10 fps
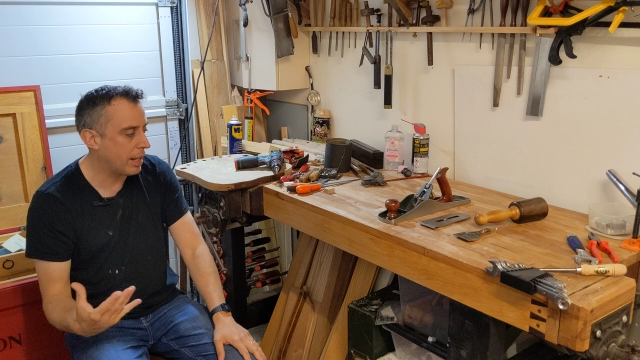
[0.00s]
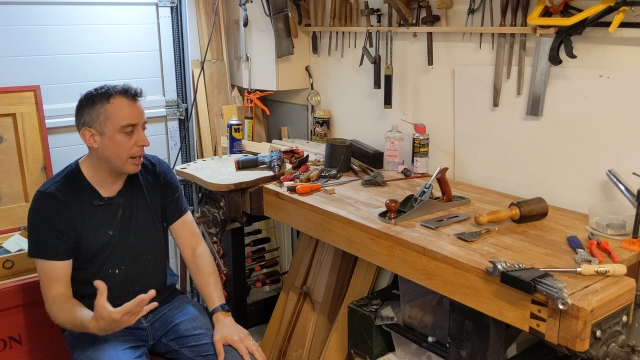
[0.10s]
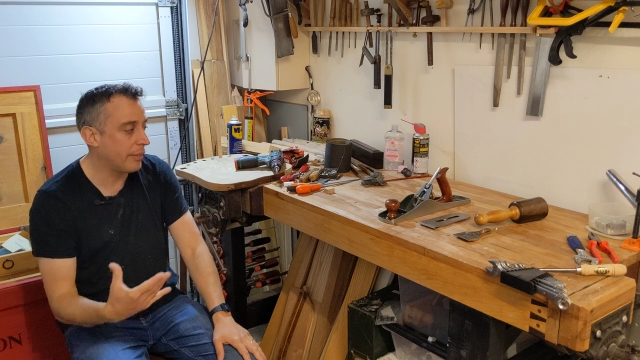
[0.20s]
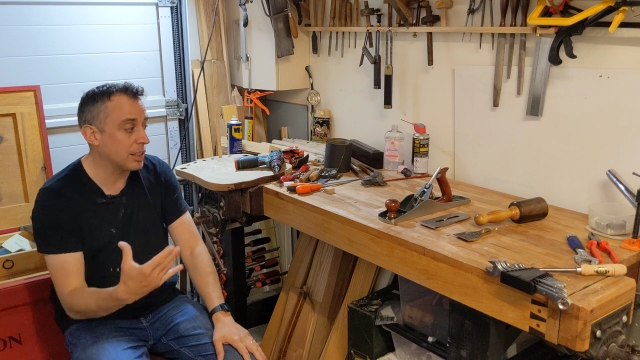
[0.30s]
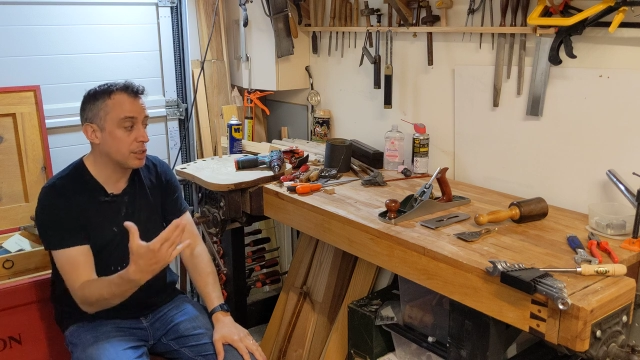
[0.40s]

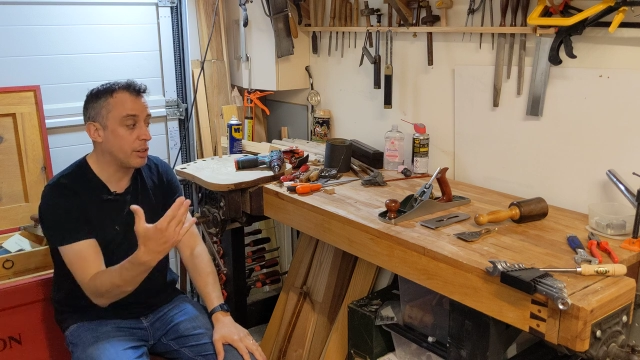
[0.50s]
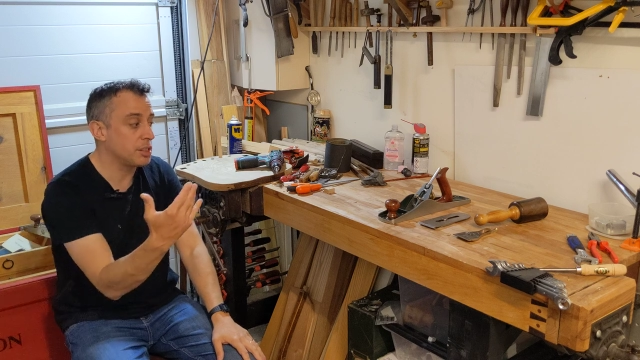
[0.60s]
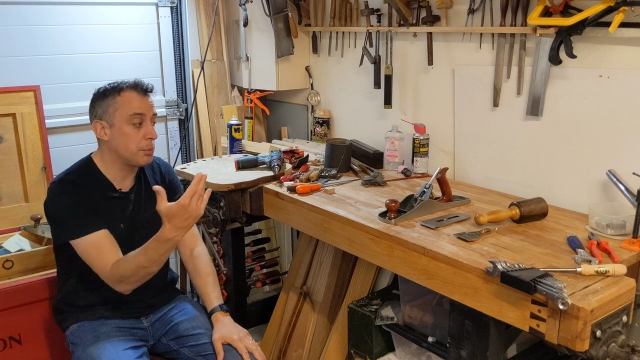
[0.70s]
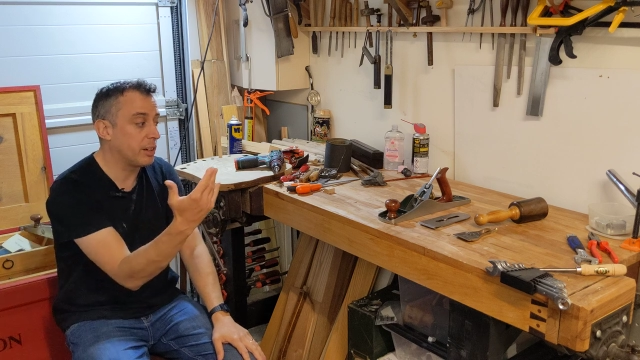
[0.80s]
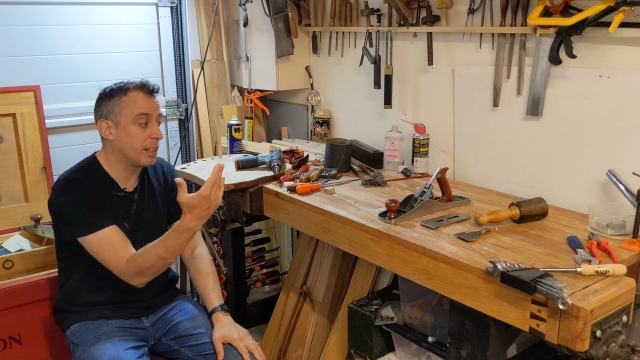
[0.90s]
I think it's
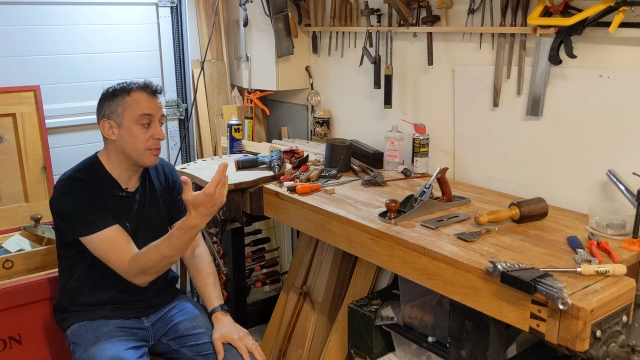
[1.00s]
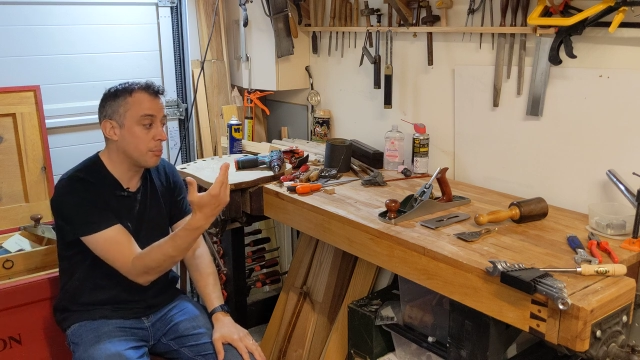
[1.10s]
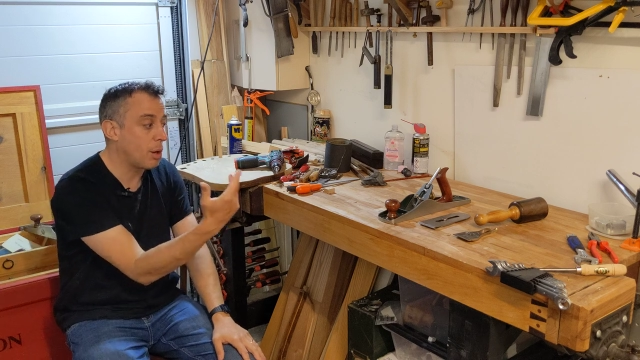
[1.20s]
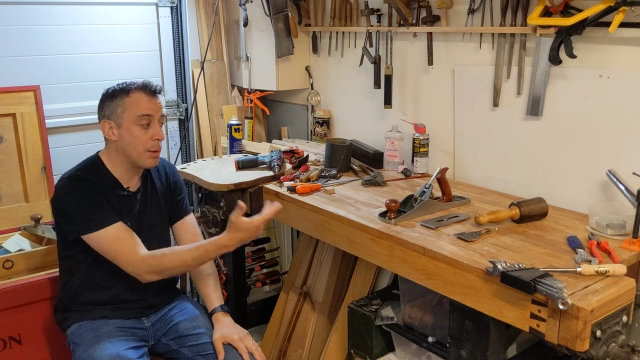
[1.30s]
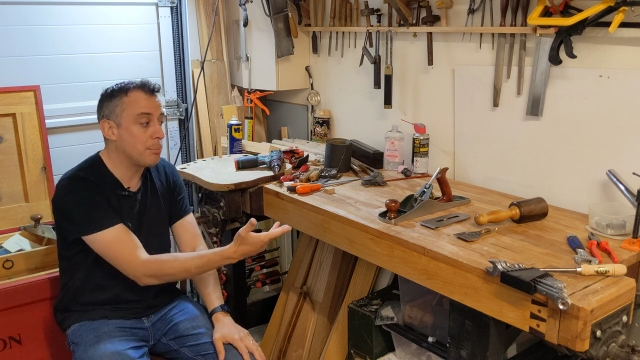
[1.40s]
nice to be able to
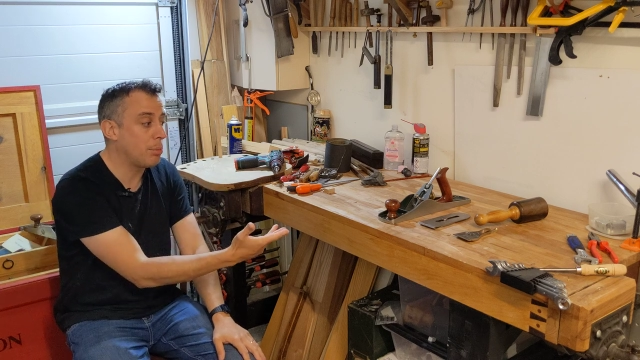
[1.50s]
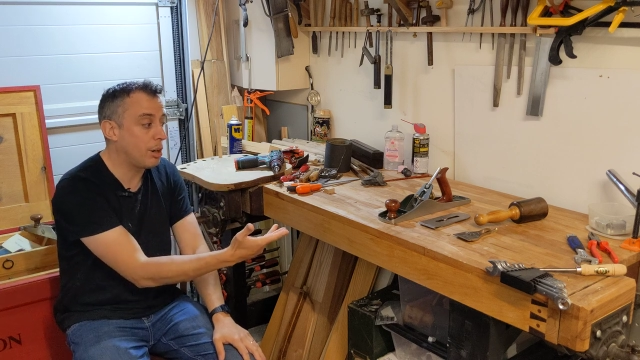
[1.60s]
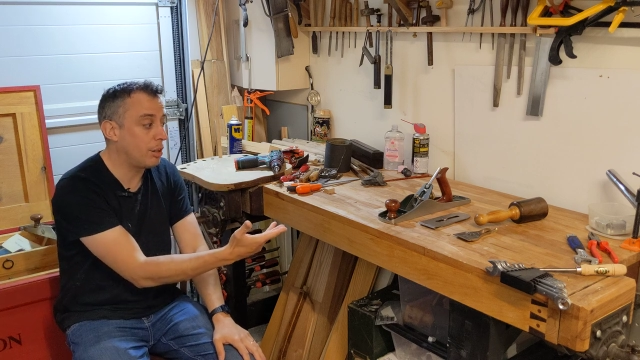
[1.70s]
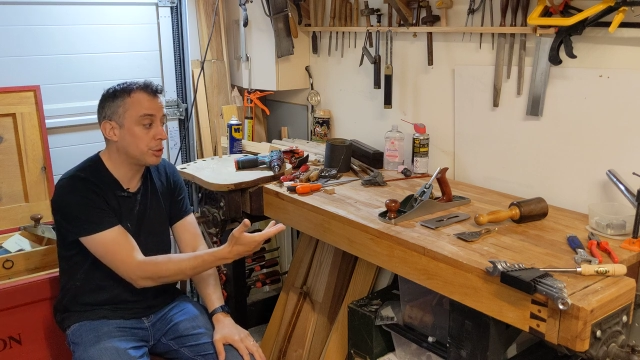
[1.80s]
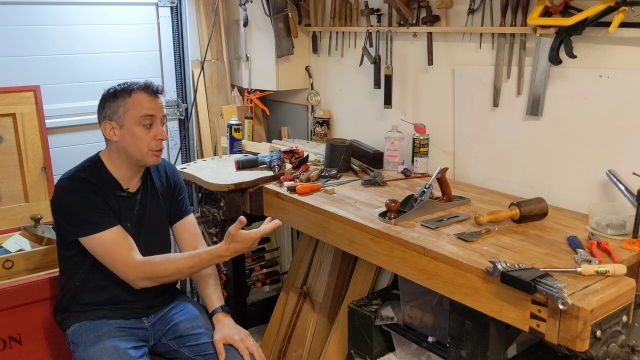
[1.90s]
give my
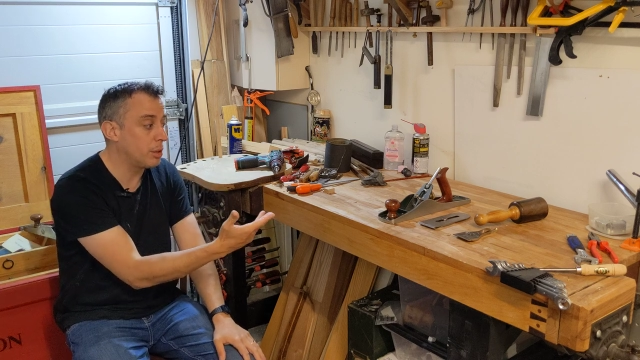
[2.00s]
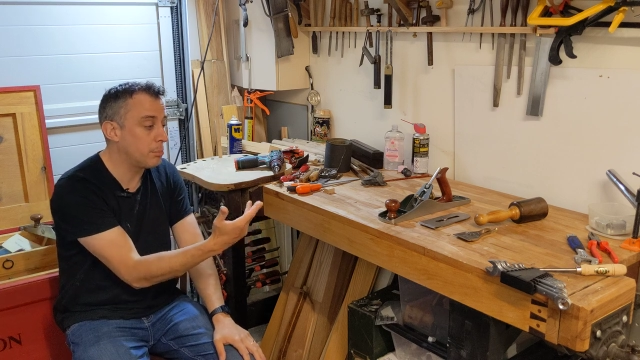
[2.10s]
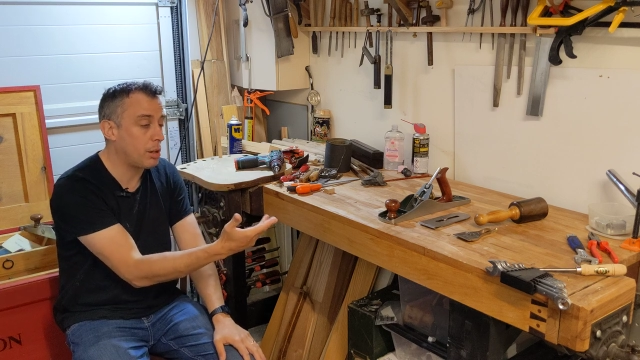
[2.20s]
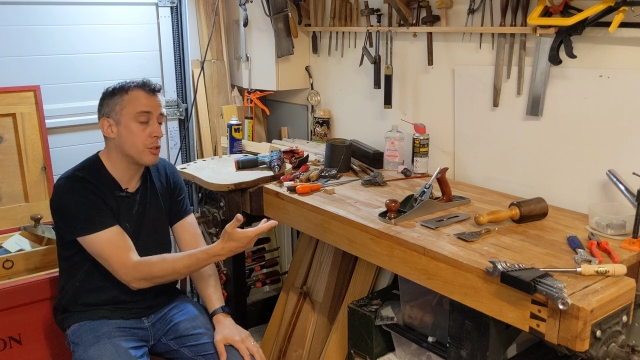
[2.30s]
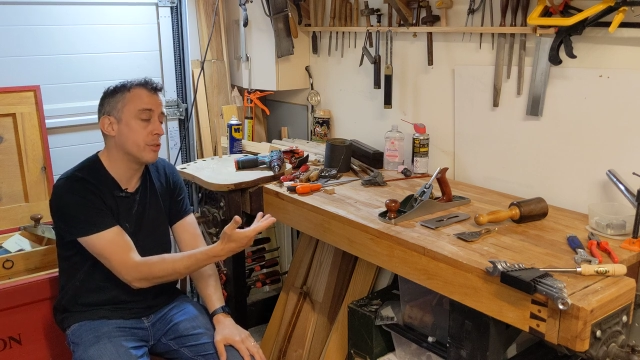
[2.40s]

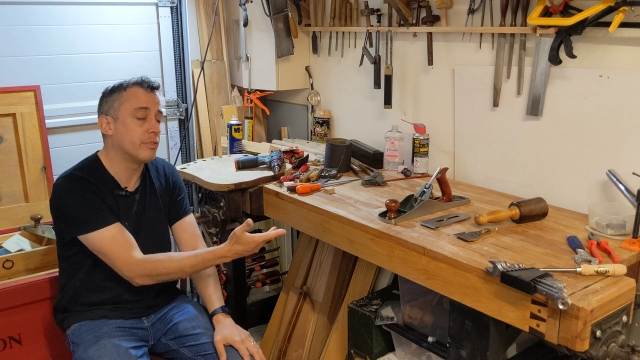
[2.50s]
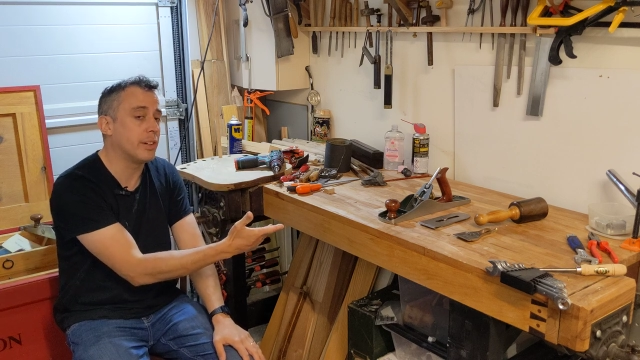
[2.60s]
impartial